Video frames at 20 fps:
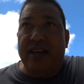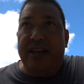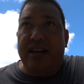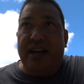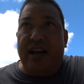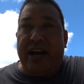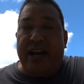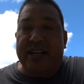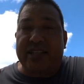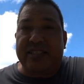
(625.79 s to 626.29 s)

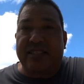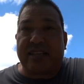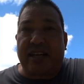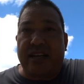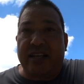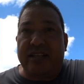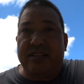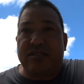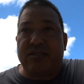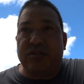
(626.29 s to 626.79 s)
I
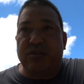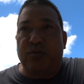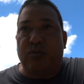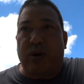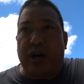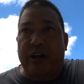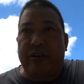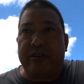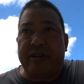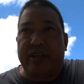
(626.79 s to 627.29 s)
decided to
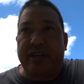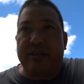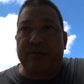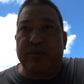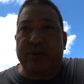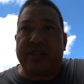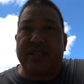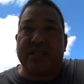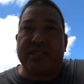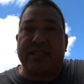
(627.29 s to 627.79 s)
wire it in
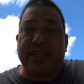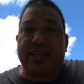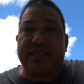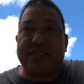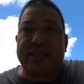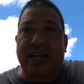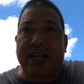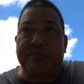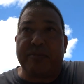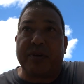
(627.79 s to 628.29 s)
with the
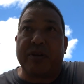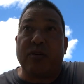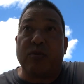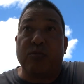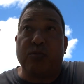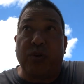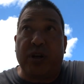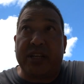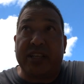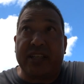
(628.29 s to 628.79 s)
daytime
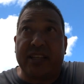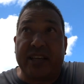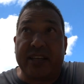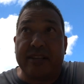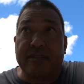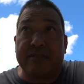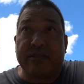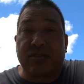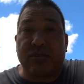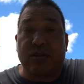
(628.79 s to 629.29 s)
running light.
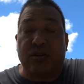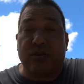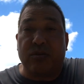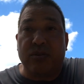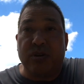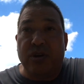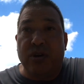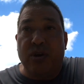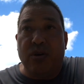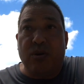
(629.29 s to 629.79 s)
So
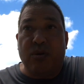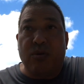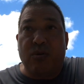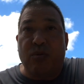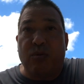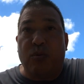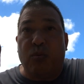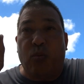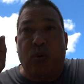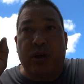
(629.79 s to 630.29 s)

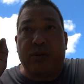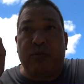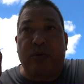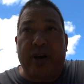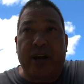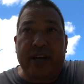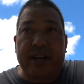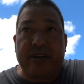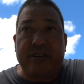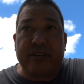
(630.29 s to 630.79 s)
one
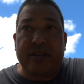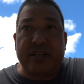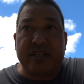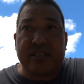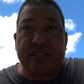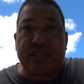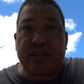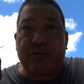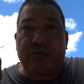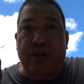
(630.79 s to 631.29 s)
wire
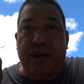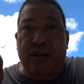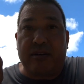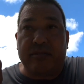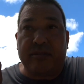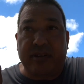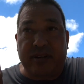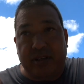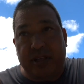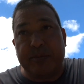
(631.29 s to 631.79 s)
is the
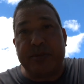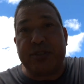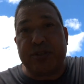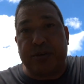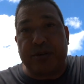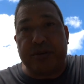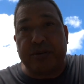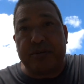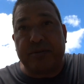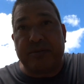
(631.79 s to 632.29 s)
ground. Here, let me show you.